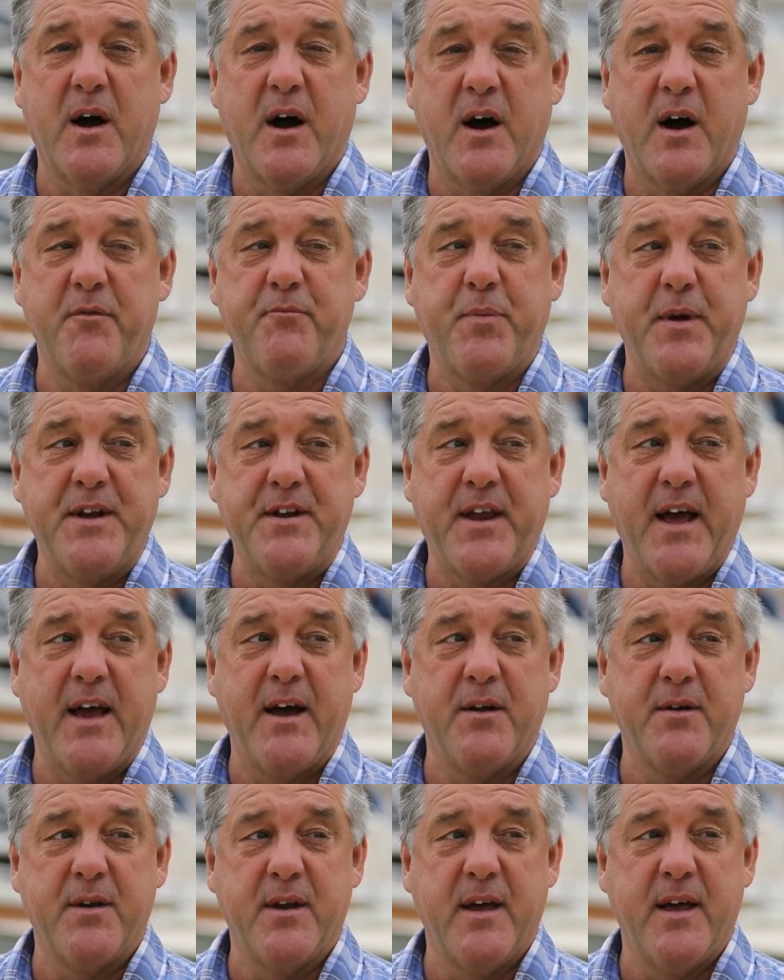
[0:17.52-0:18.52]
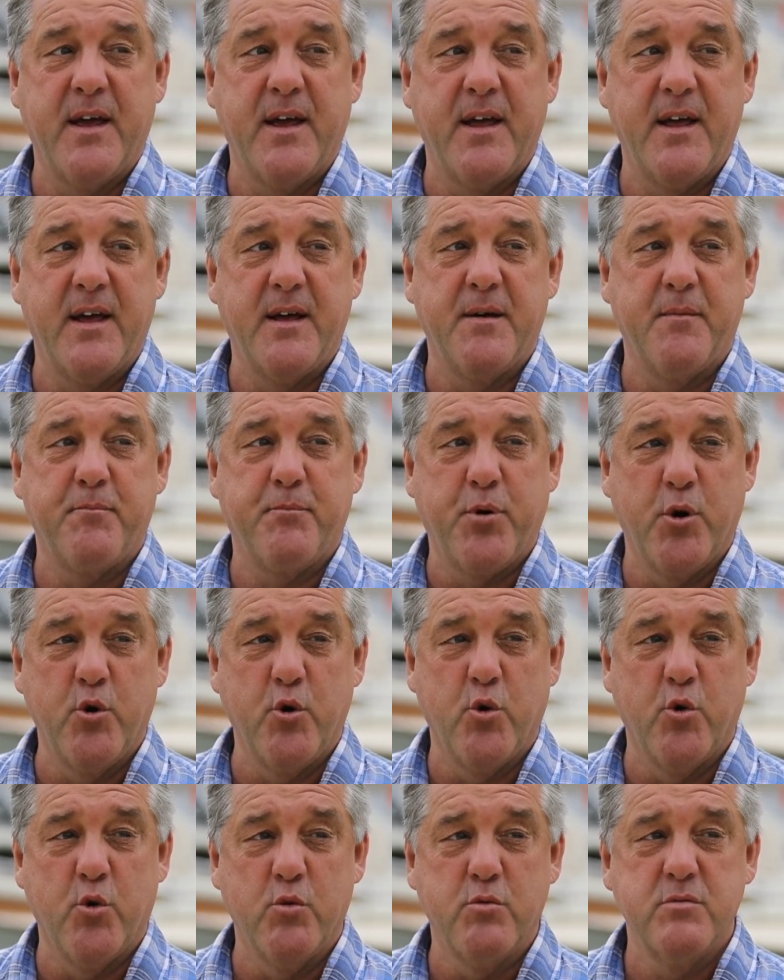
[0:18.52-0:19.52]
I've been down at
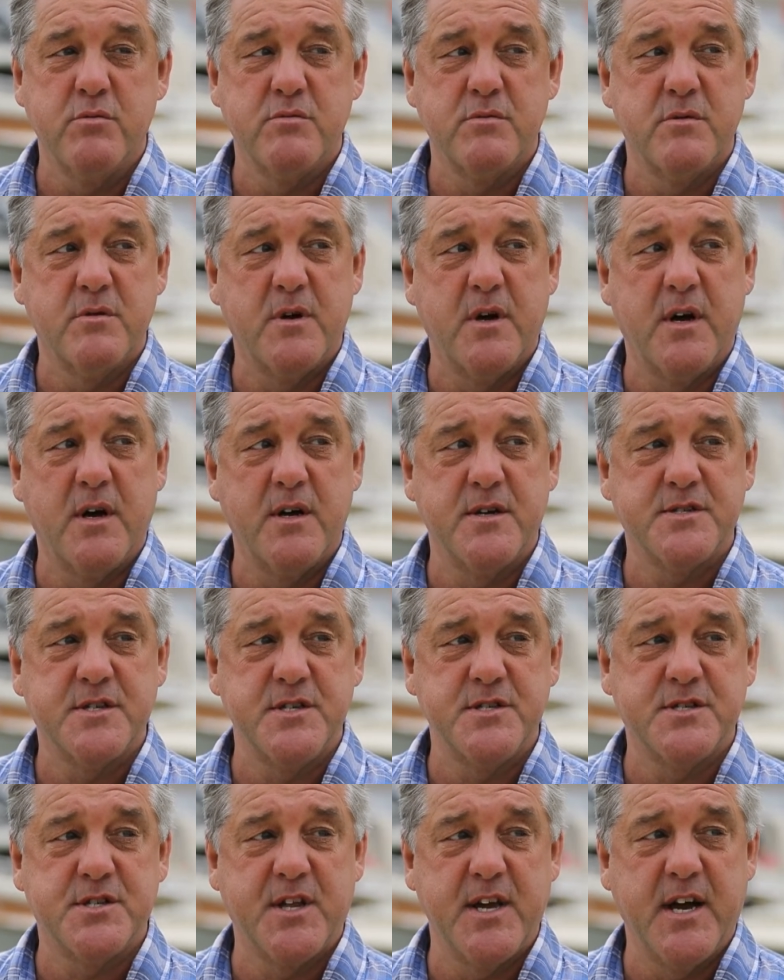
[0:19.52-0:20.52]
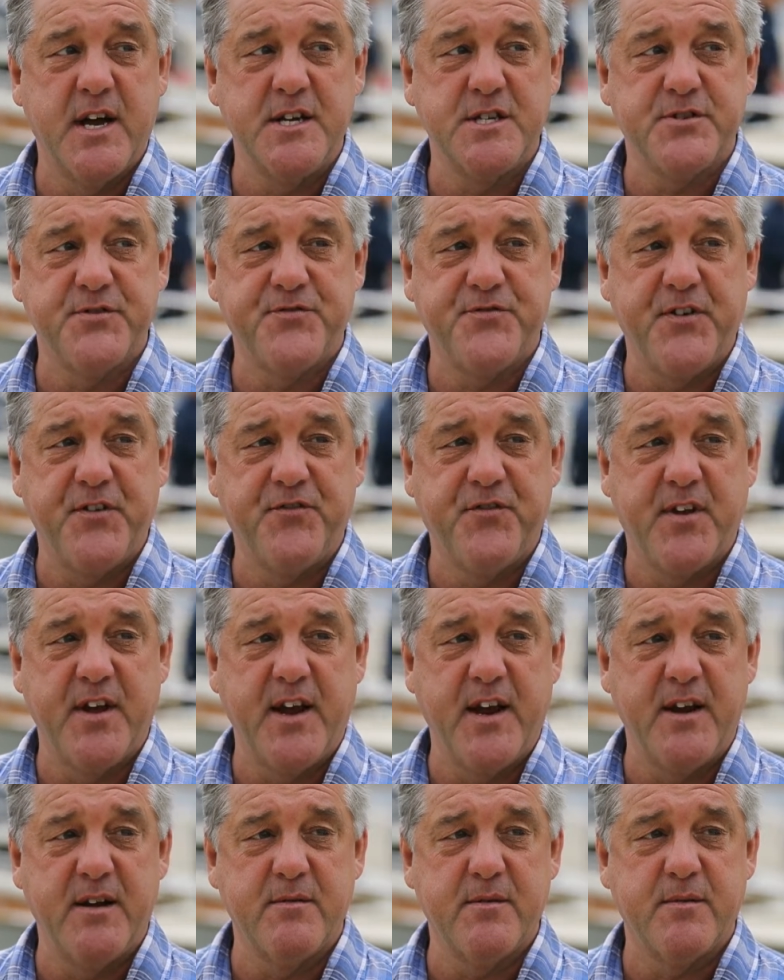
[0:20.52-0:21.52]
Poole since the age of
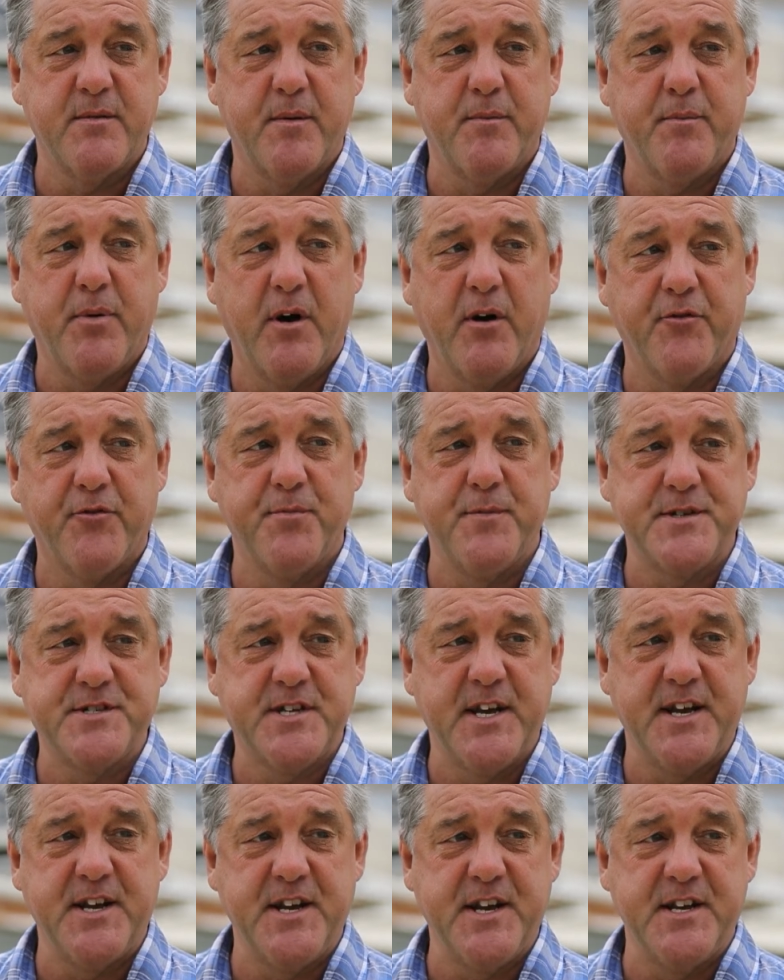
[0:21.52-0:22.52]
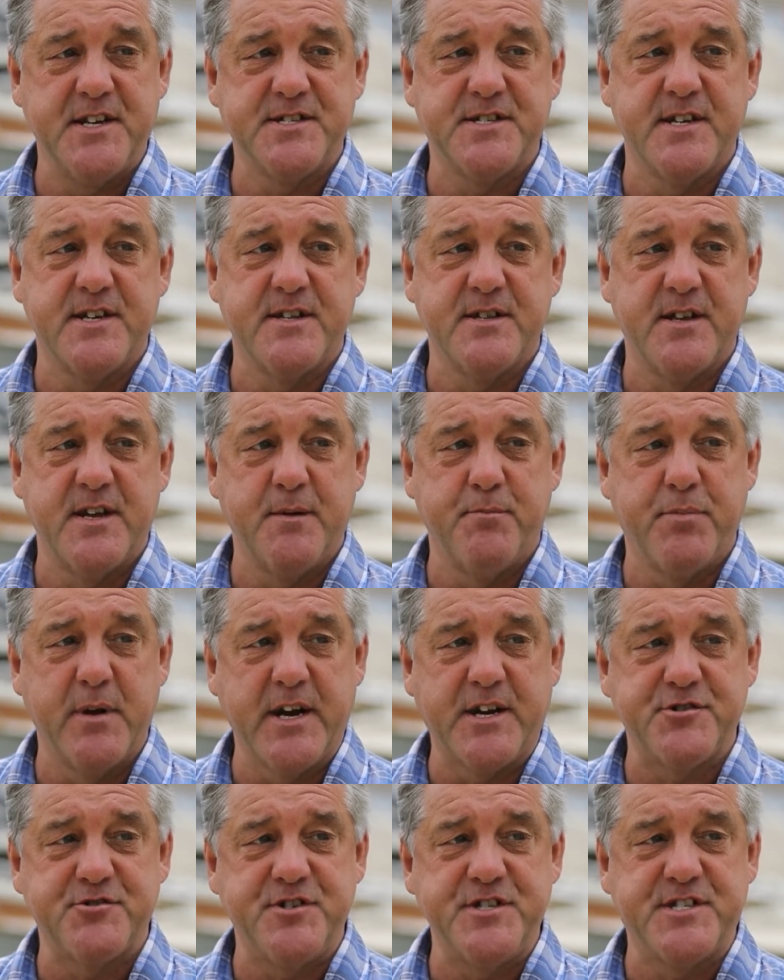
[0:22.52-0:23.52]
15, apart from the 10 years, the
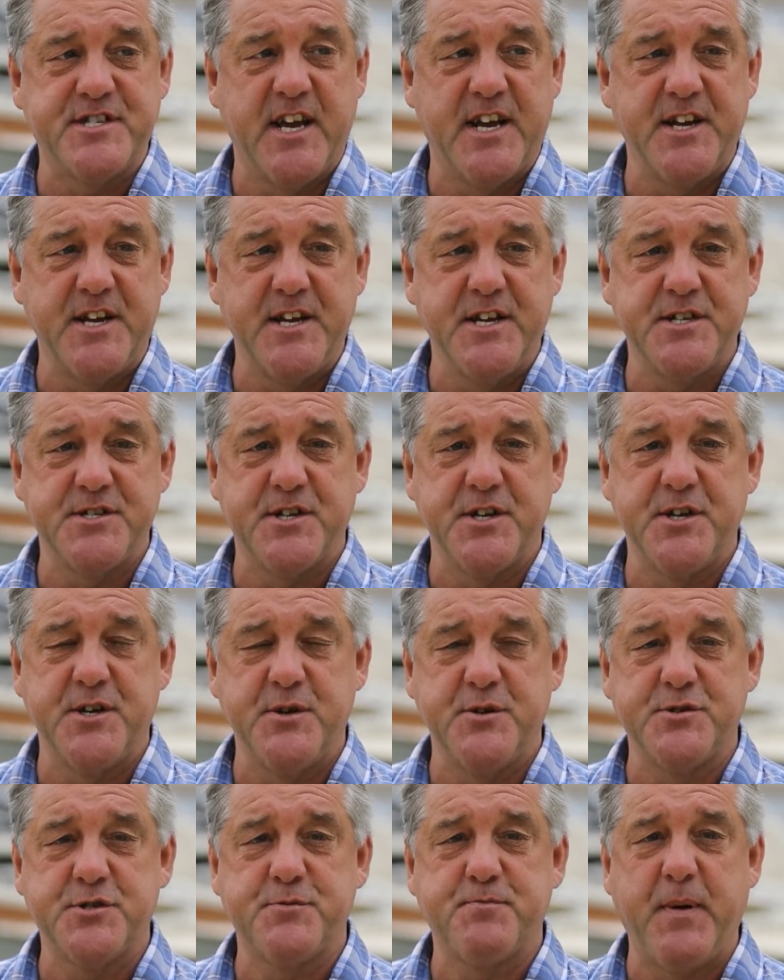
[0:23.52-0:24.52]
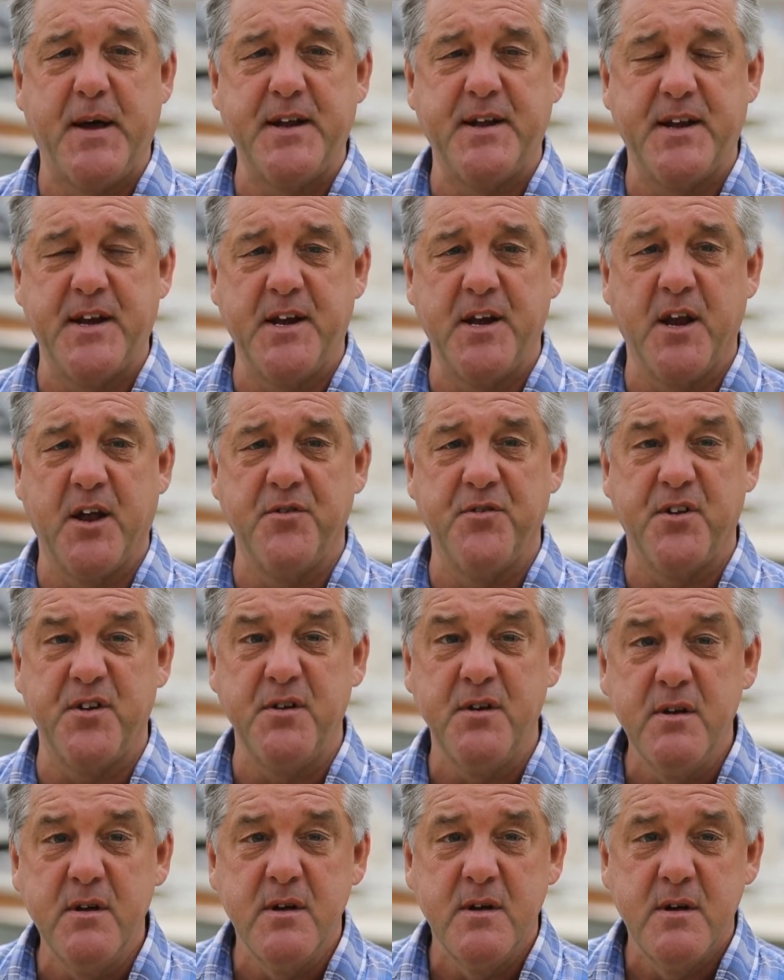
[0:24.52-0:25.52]
obligatory 10 years that you spend in London,
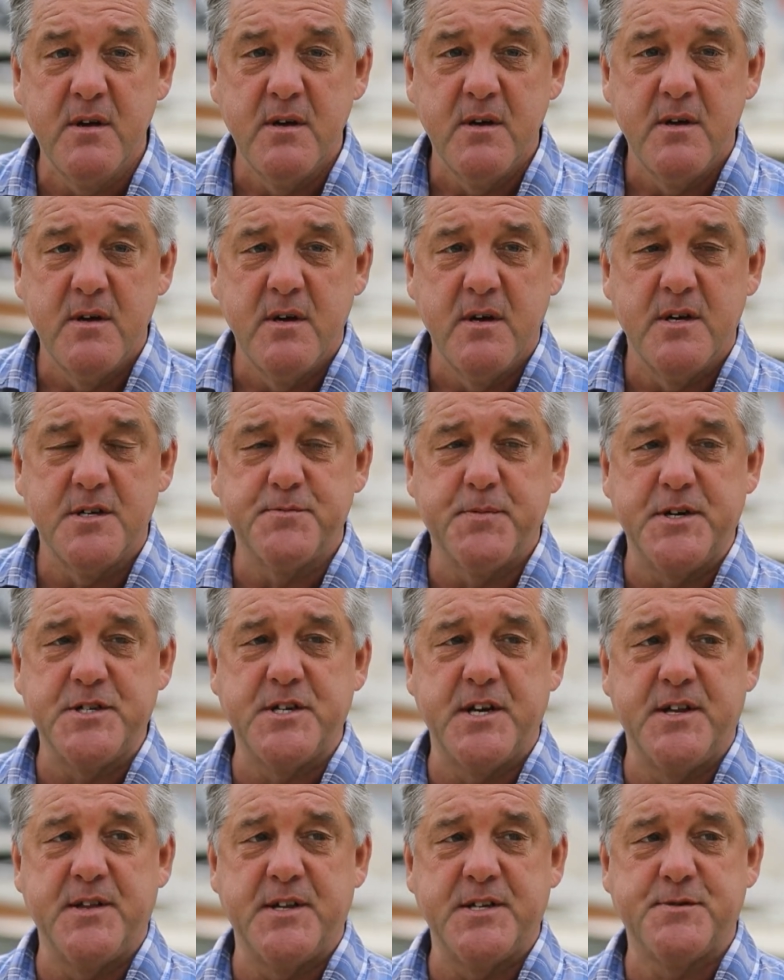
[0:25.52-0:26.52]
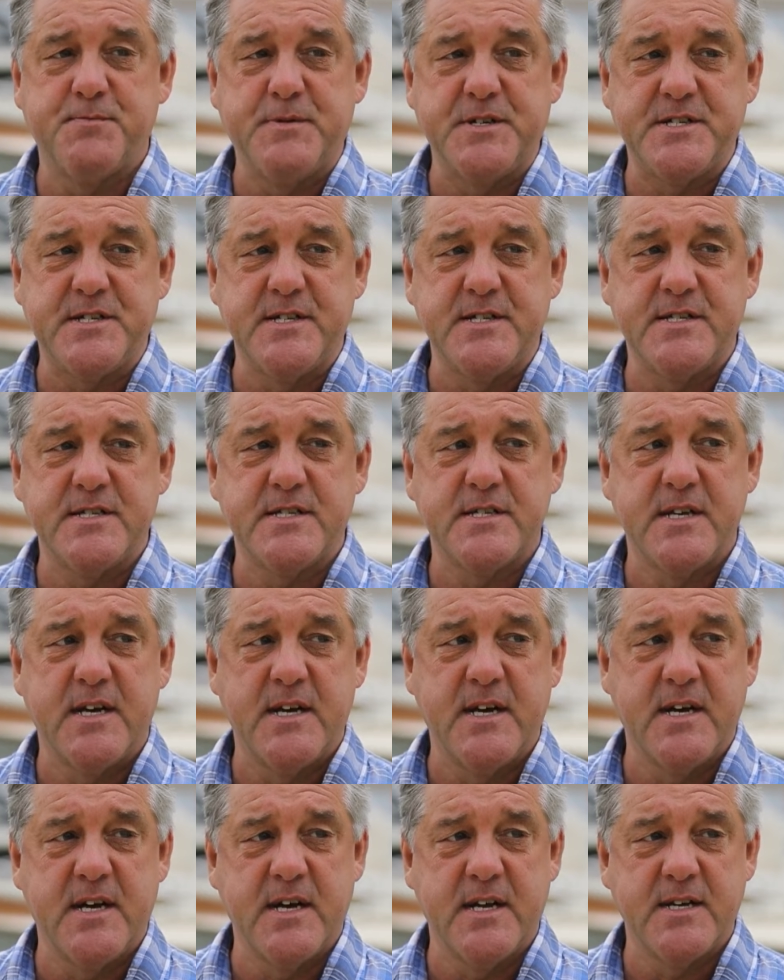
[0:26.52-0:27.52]
especially in this business,
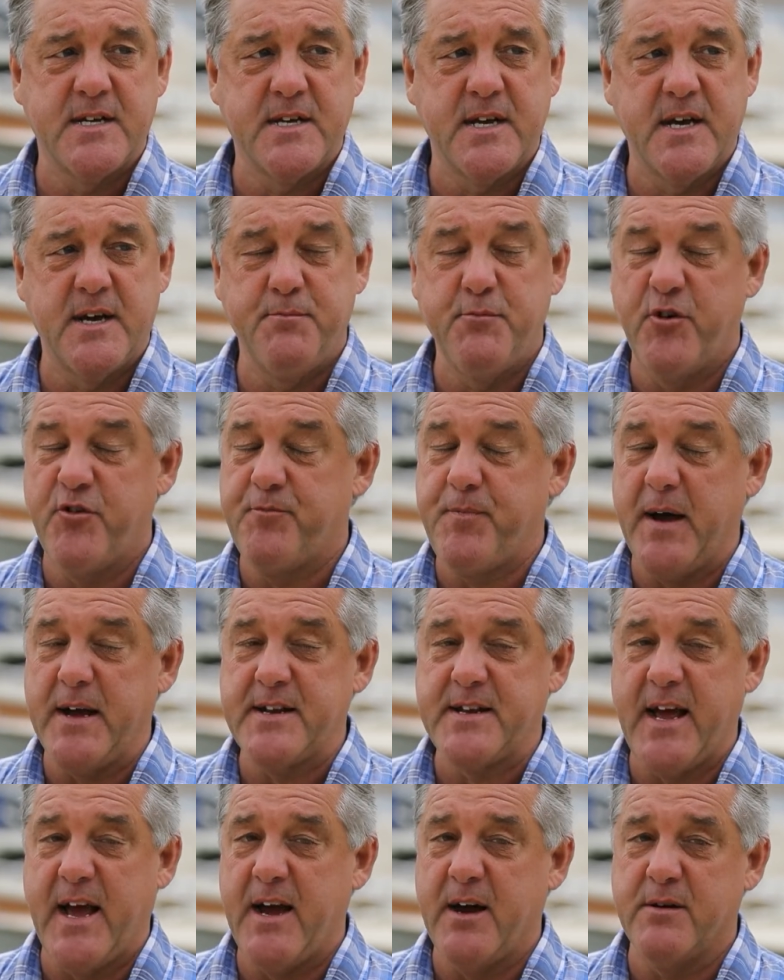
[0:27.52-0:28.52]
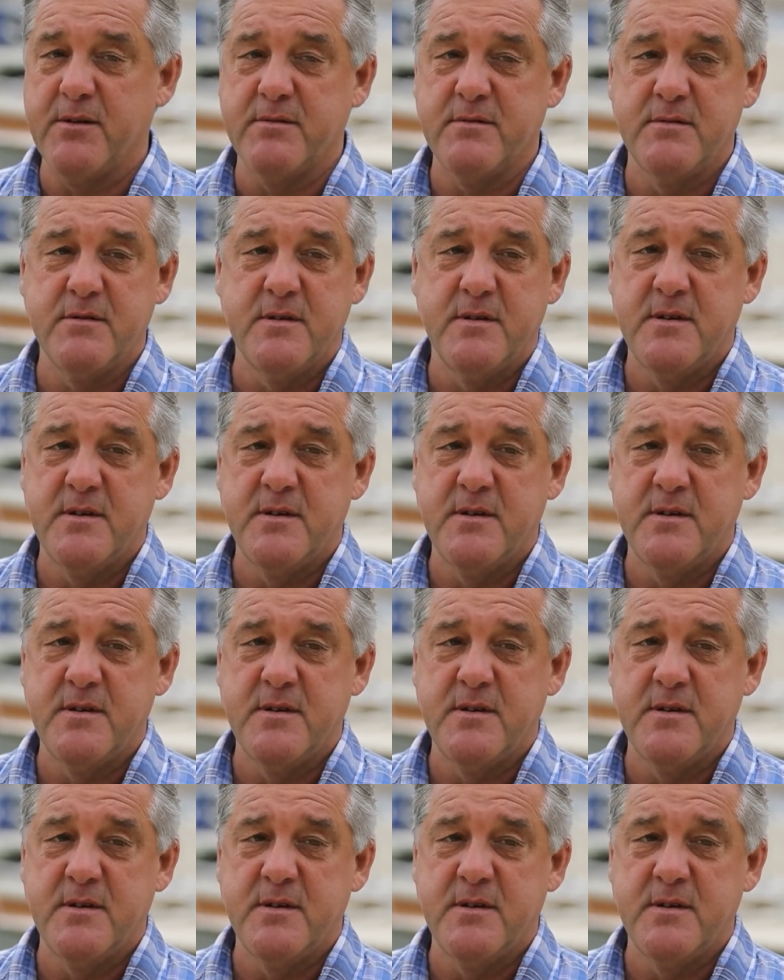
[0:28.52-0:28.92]
and moved back down